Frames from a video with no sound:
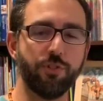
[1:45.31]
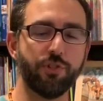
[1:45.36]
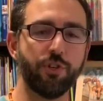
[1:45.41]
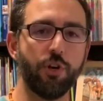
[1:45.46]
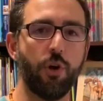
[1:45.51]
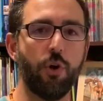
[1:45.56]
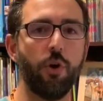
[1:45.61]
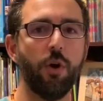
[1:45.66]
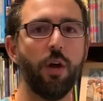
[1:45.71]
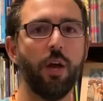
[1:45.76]

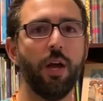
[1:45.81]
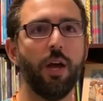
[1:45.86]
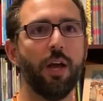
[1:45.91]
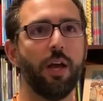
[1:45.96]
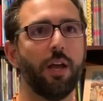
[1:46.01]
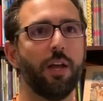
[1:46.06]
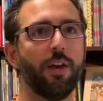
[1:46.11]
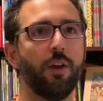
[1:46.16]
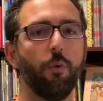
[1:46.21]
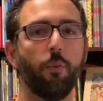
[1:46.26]
So,
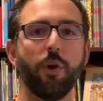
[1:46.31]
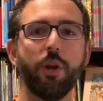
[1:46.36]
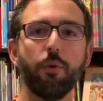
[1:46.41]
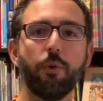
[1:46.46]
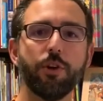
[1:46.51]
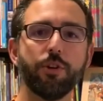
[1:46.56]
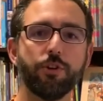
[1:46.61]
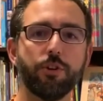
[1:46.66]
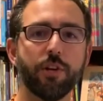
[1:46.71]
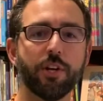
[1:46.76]
you know, what do you
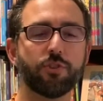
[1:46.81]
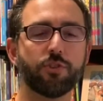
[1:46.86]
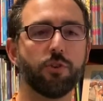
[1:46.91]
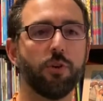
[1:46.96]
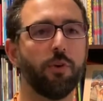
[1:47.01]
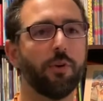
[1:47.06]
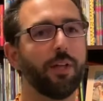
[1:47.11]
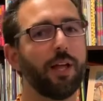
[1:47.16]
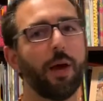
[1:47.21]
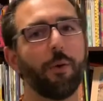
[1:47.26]
want to do next
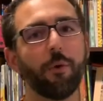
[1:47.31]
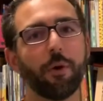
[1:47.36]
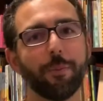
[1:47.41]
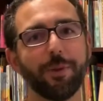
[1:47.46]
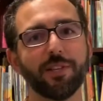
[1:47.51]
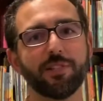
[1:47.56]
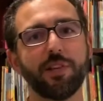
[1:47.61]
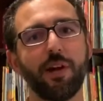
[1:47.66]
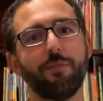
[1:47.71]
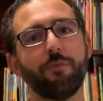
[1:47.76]
role? Well, I want to be
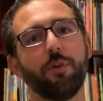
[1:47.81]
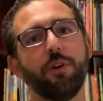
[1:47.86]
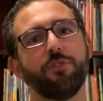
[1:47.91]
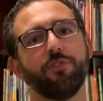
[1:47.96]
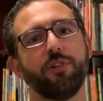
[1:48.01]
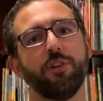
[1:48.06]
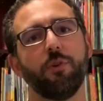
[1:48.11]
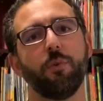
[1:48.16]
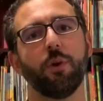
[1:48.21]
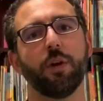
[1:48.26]
a software
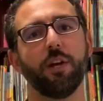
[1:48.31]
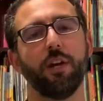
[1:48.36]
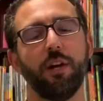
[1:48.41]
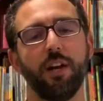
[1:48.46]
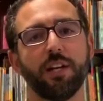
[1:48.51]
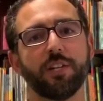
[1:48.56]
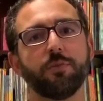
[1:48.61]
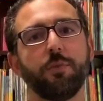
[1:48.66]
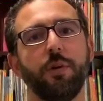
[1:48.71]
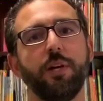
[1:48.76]
engineer working on
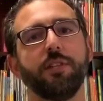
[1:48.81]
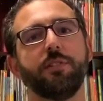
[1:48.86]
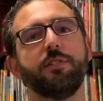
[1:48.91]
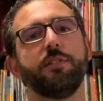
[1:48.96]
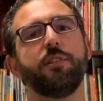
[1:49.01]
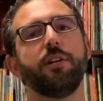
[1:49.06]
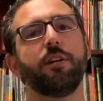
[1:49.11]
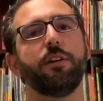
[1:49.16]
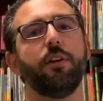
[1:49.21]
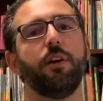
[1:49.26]
X, Y, and Z
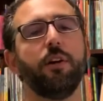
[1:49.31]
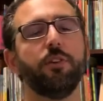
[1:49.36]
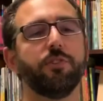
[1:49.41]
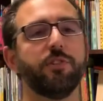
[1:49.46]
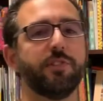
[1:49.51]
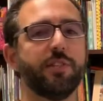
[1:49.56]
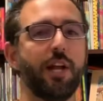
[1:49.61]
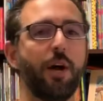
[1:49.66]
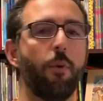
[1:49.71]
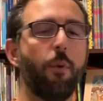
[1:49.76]

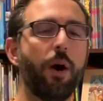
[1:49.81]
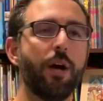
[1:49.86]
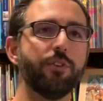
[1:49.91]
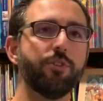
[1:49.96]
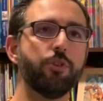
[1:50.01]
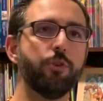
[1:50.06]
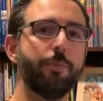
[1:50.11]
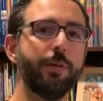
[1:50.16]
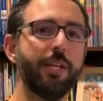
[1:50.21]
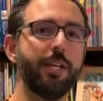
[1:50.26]
technologies, and I want
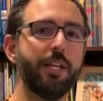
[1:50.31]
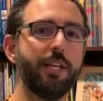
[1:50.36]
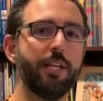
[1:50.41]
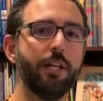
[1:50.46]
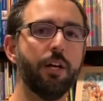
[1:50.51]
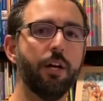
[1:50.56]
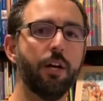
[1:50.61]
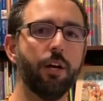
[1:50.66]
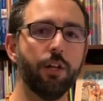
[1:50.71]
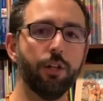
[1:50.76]
to be
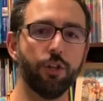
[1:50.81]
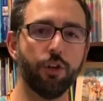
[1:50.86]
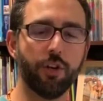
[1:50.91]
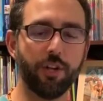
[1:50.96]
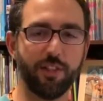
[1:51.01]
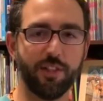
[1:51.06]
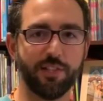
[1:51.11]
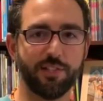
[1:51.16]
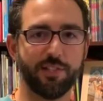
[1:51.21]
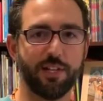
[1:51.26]

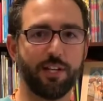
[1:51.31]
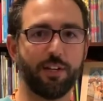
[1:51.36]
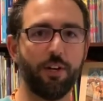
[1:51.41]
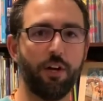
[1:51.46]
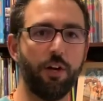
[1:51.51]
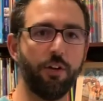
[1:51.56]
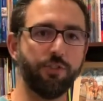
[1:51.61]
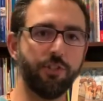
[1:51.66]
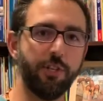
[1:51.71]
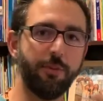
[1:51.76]
learning this
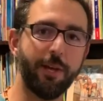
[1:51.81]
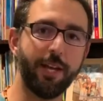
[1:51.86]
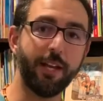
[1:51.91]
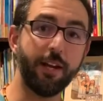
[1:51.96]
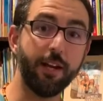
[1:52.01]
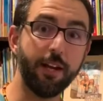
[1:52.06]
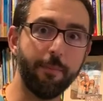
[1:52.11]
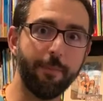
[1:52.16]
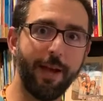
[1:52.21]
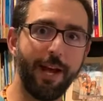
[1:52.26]
technology and
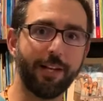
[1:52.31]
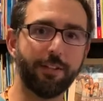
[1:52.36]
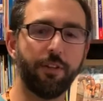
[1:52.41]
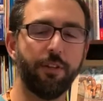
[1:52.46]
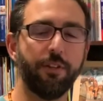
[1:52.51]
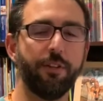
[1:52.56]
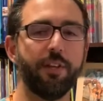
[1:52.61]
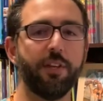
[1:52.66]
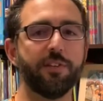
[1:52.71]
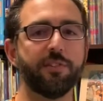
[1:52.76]
making an impact
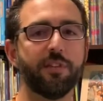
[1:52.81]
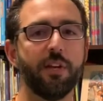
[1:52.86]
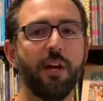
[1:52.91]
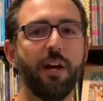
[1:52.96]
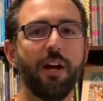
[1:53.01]
on this.